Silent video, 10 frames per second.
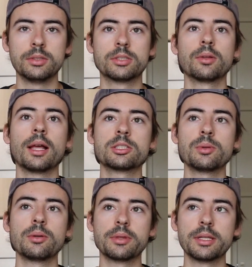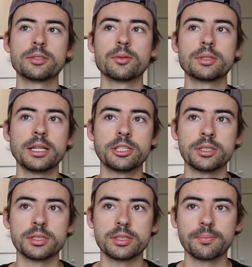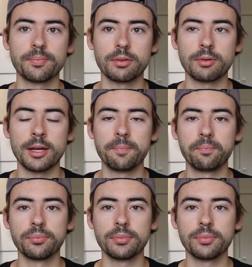so last week with the associations, right?